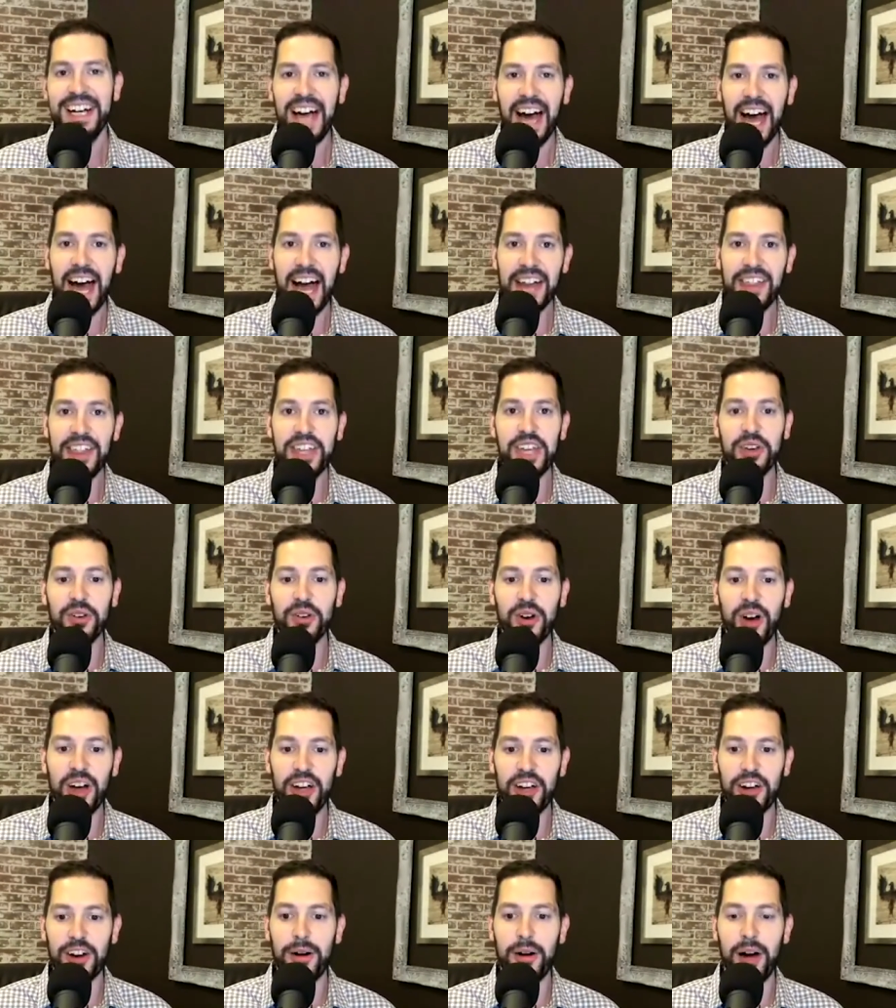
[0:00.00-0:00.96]
I think you
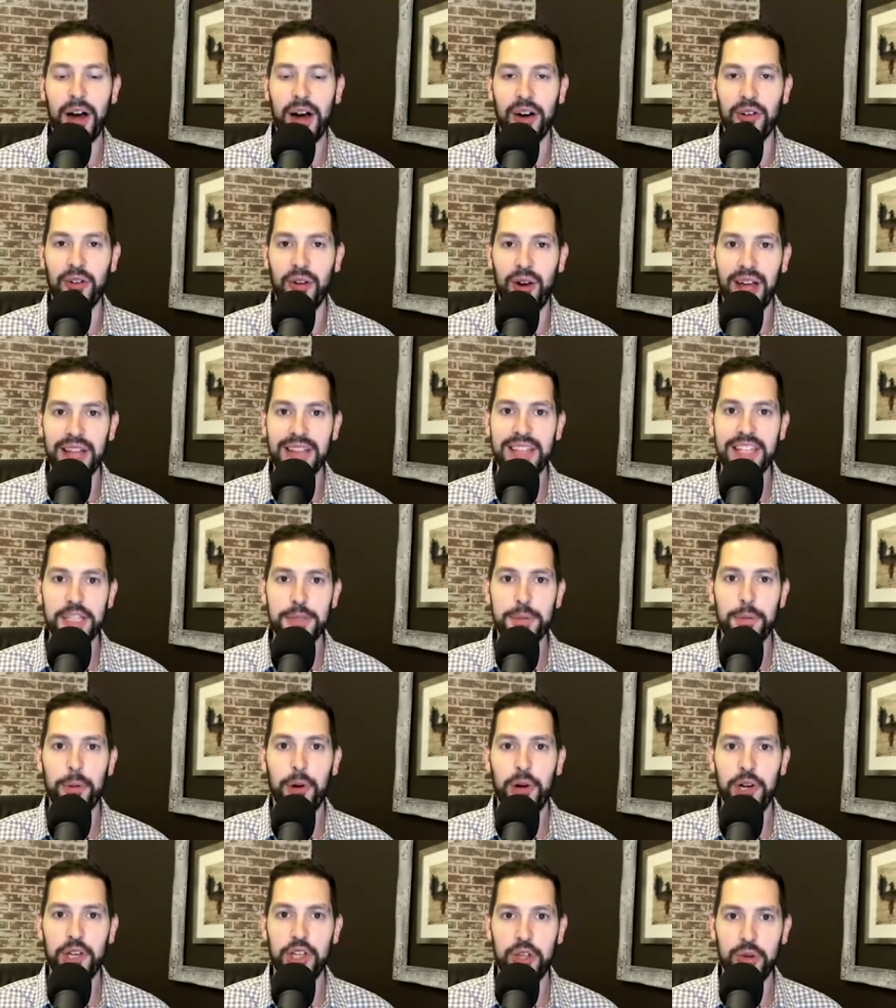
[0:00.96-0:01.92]
are at this
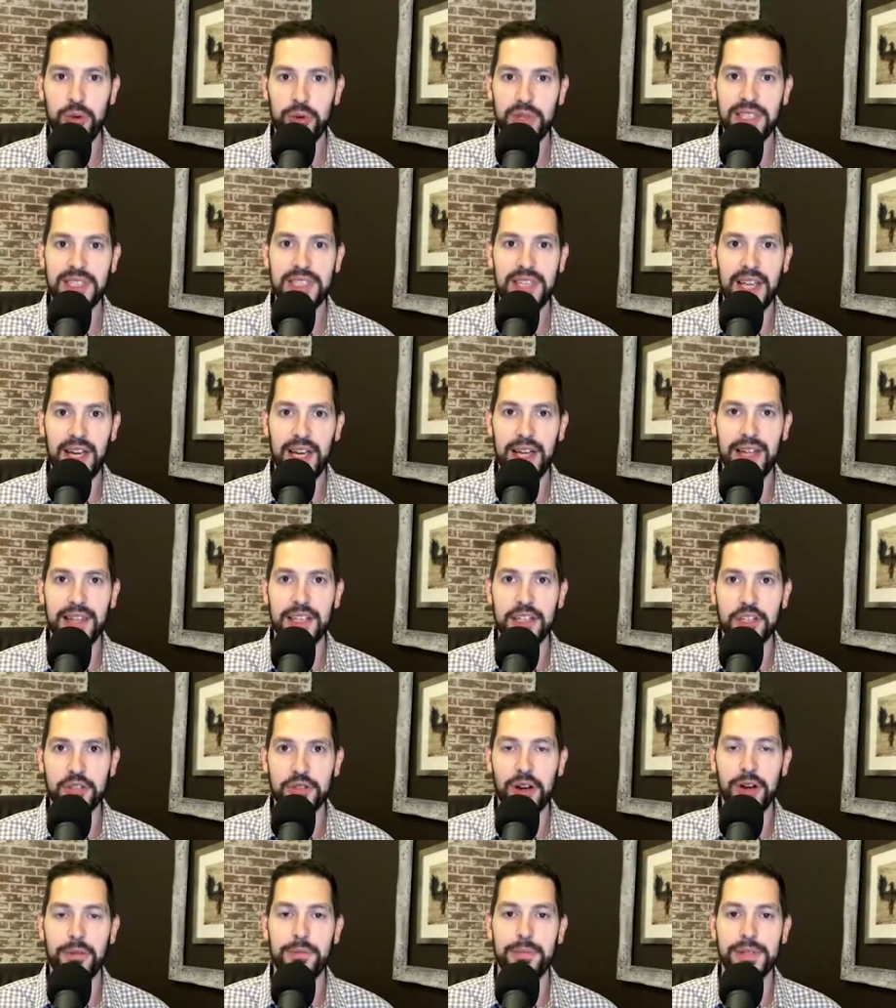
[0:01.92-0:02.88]
point. You would say that
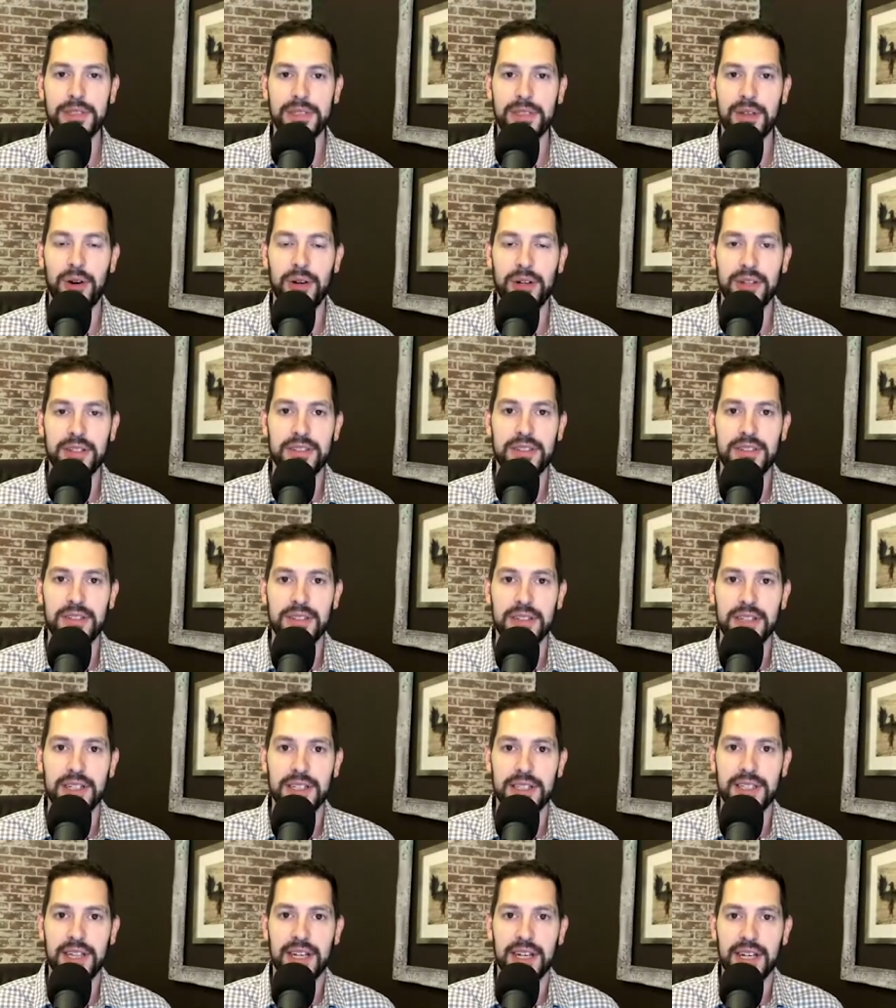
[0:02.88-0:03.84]
Trump is going
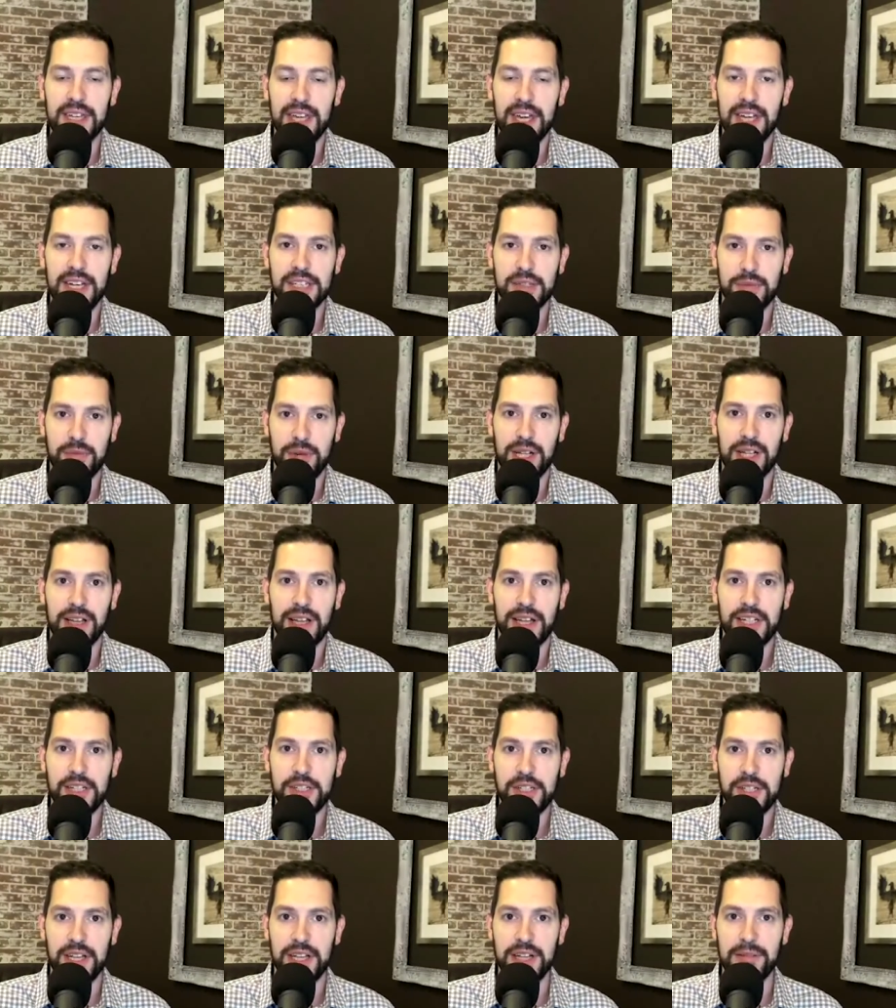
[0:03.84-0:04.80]
to get his
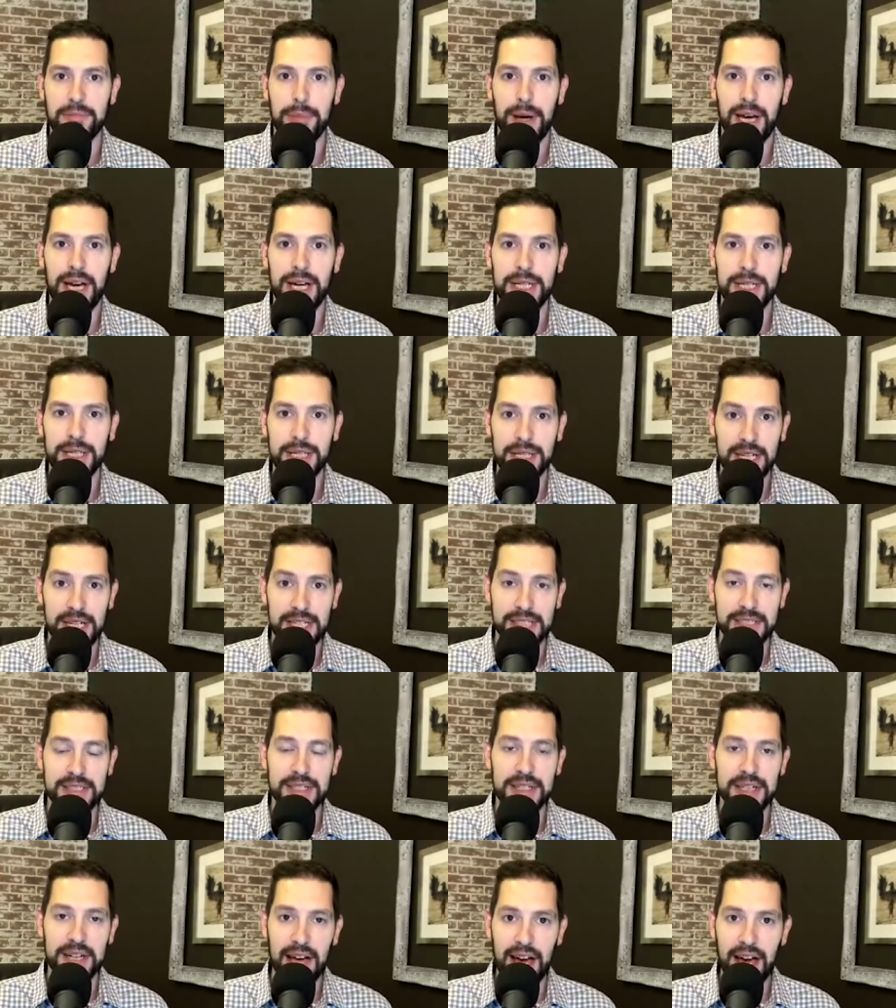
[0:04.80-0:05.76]
reelection, and Biden
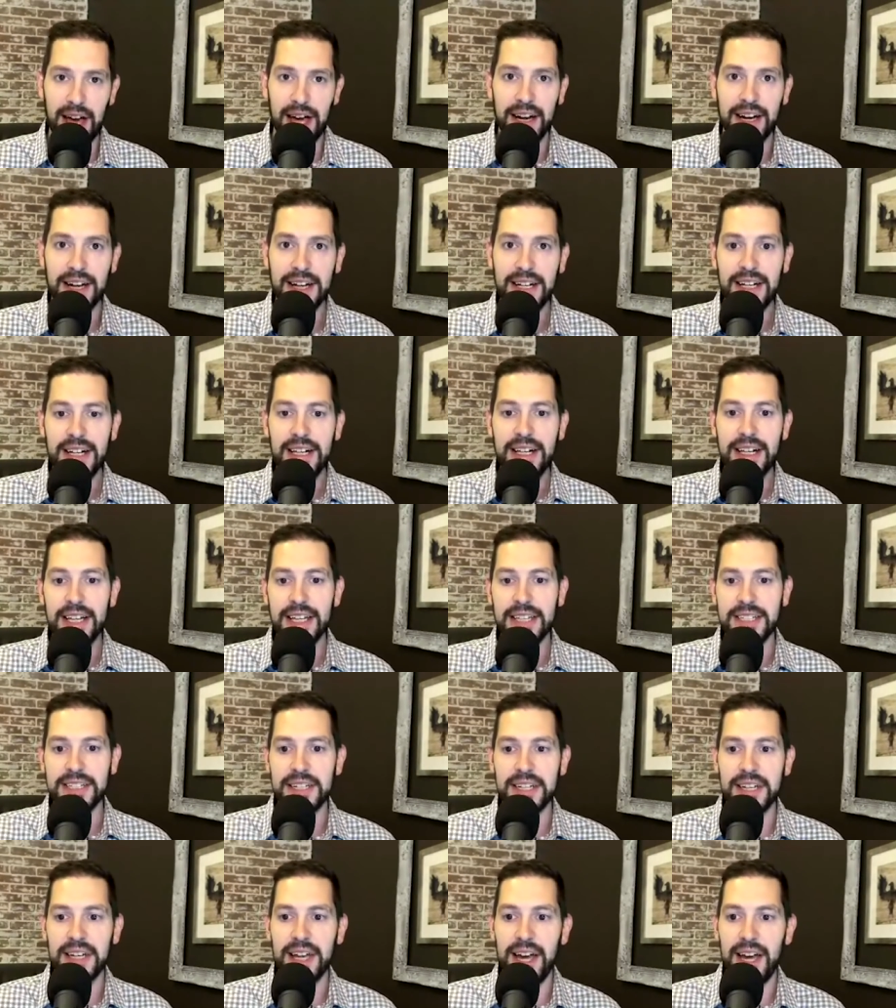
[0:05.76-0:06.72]
is
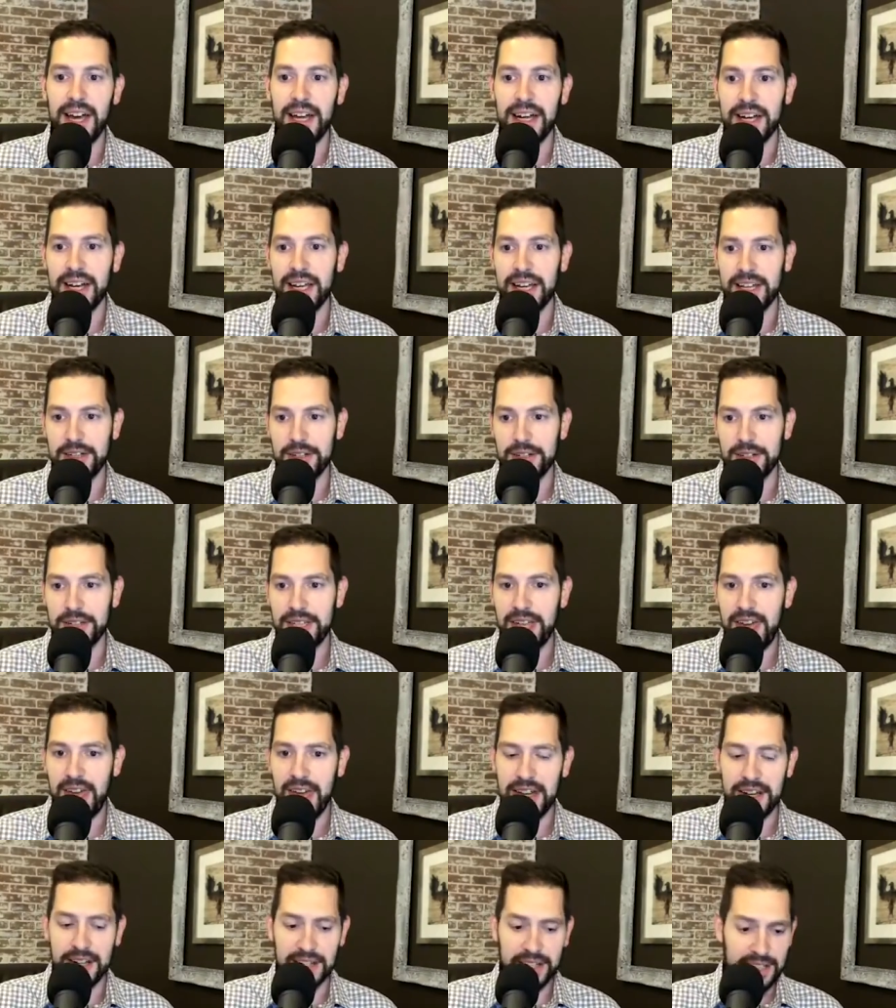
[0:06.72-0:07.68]
not a good
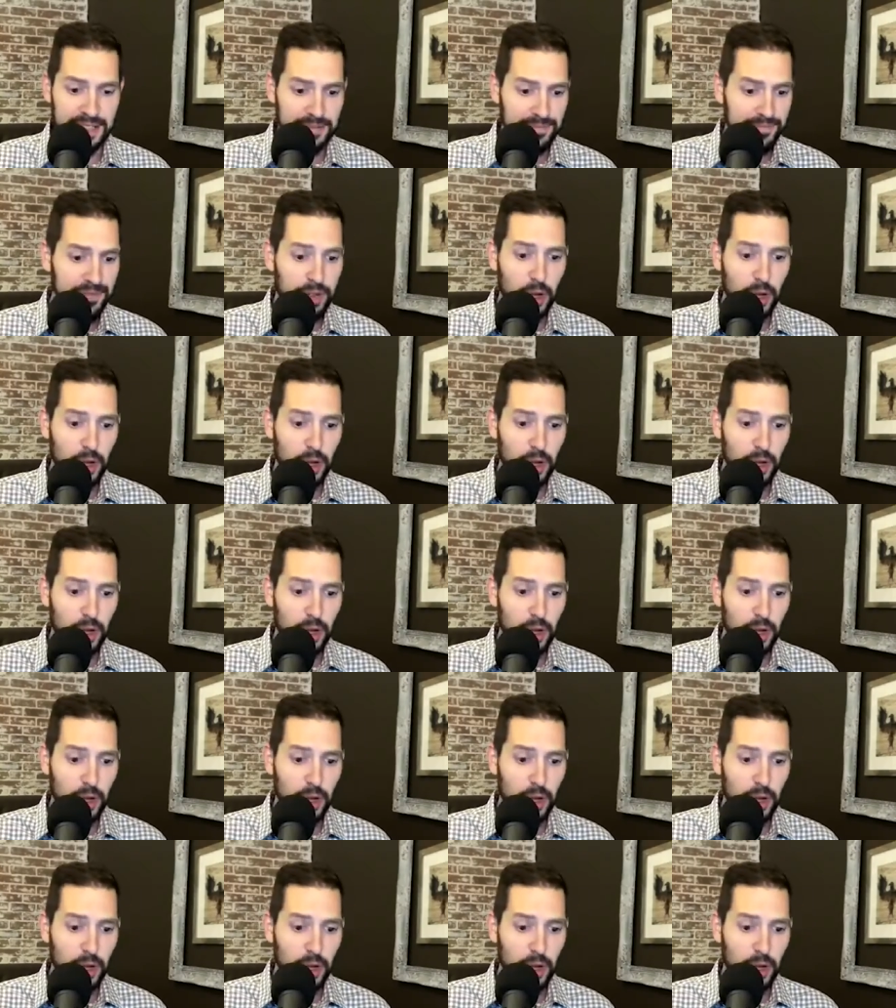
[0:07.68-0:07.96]
candidate.